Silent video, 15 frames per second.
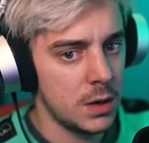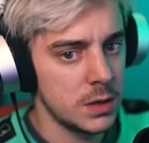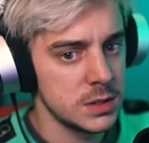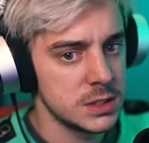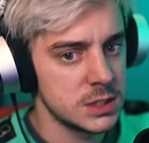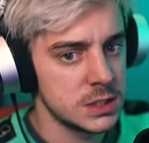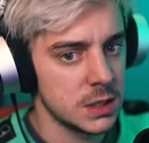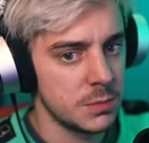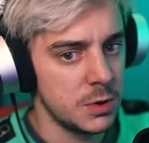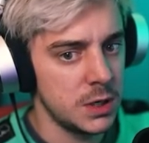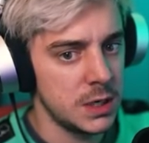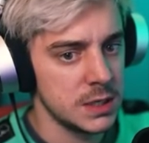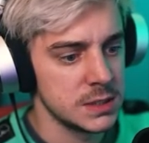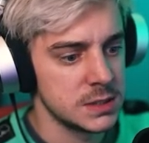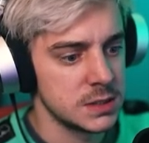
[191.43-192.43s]
Someone
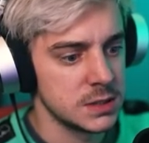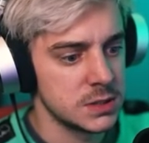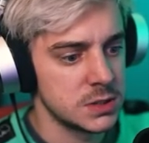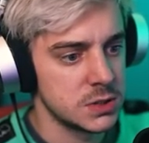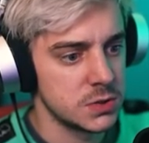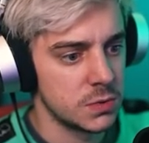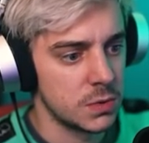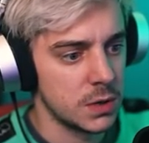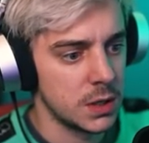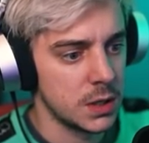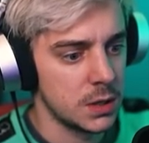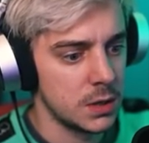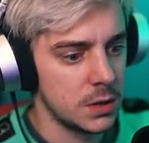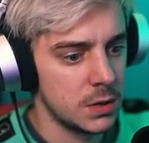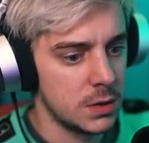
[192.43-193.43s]
is destroying.
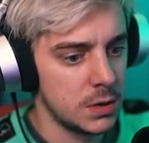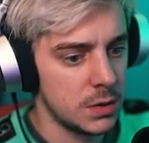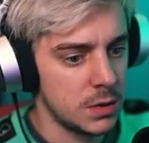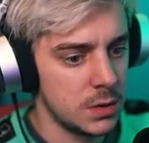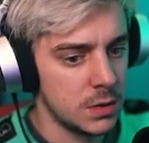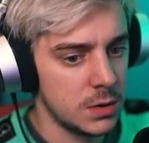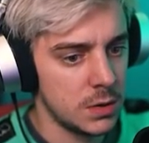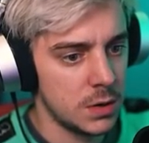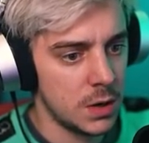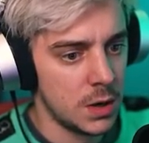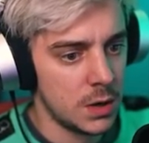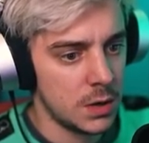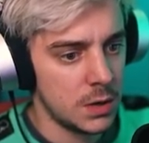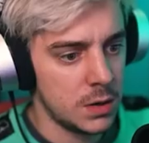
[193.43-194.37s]
Huh.